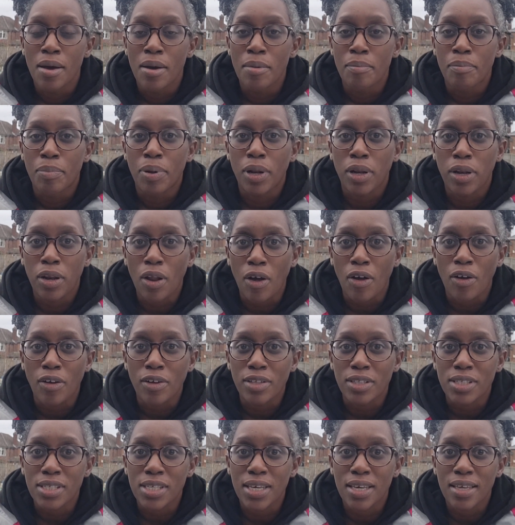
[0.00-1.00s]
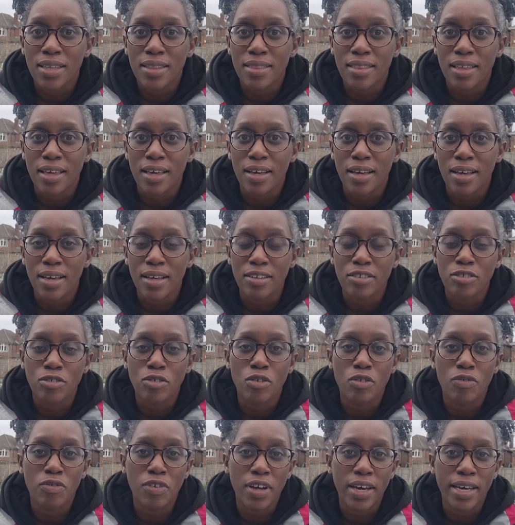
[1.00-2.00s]
plot that are
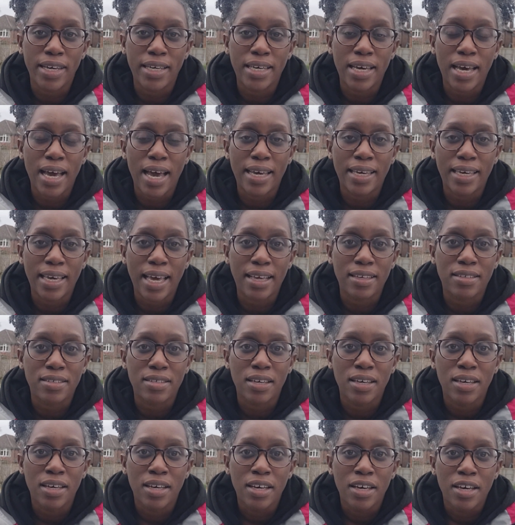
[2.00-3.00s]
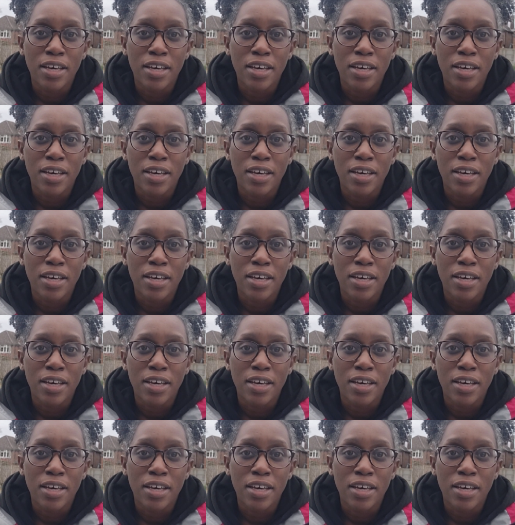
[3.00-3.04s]
sort of like, I guess,